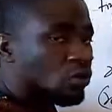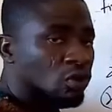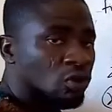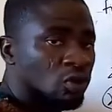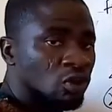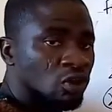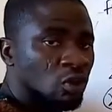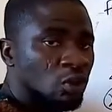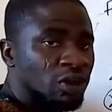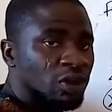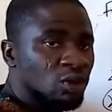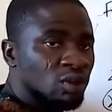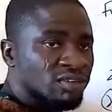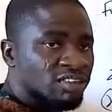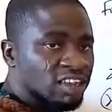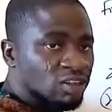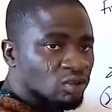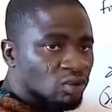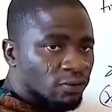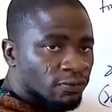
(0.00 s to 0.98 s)
you will use
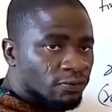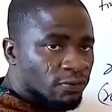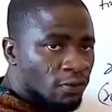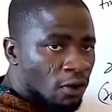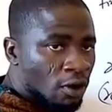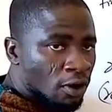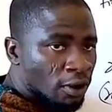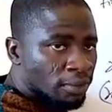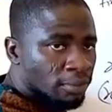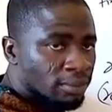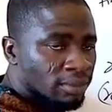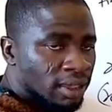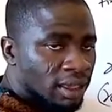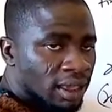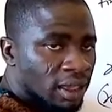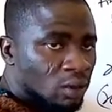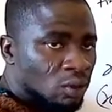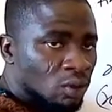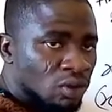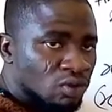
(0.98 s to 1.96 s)
it to form a
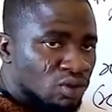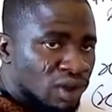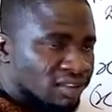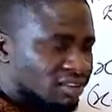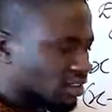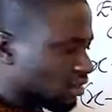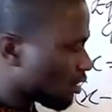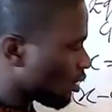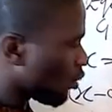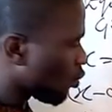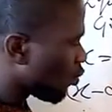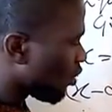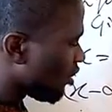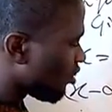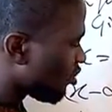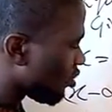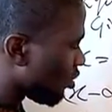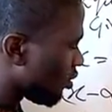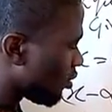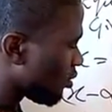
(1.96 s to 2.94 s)
quadratic
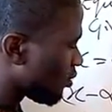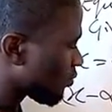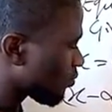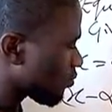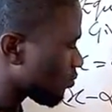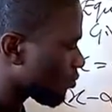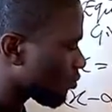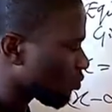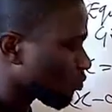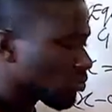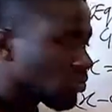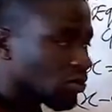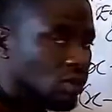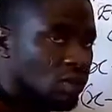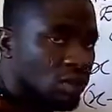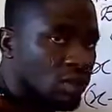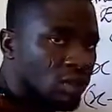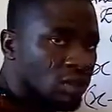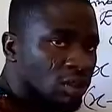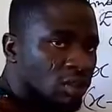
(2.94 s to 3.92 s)
equation.
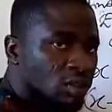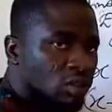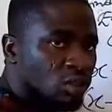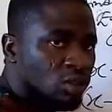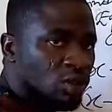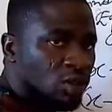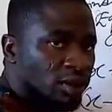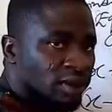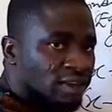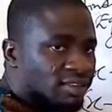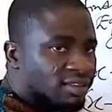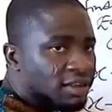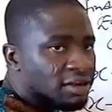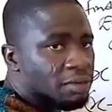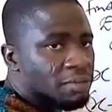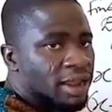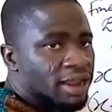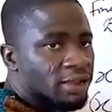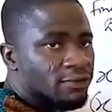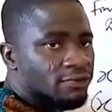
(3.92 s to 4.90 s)
The only thing
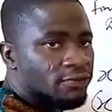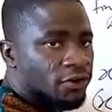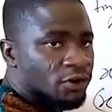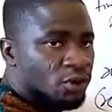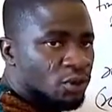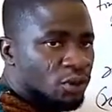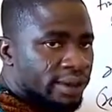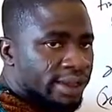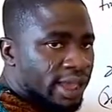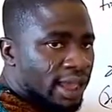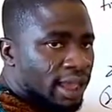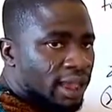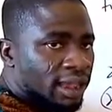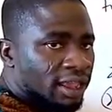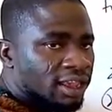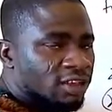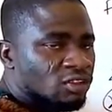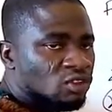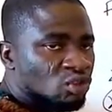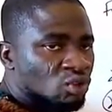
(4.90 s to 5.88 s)
remaining for you here
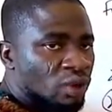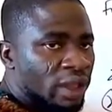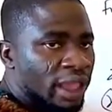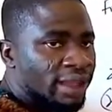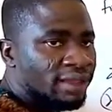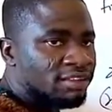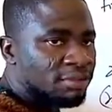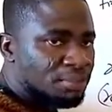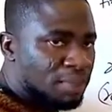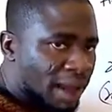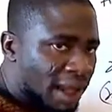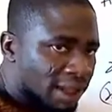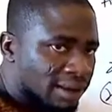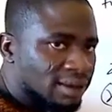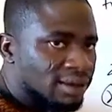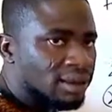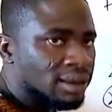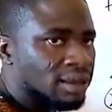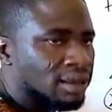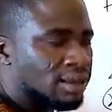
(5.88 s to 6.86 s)
is to
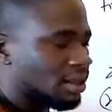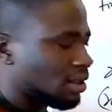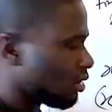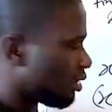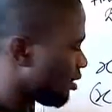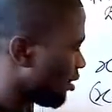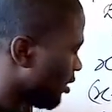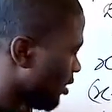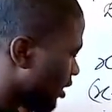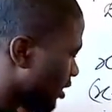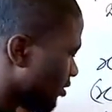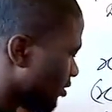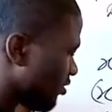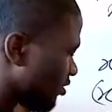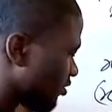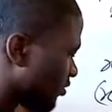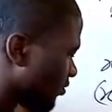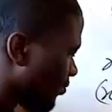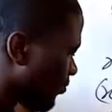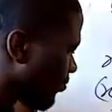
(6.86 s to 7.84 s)
expand
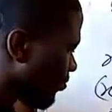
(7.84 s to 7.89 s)
this.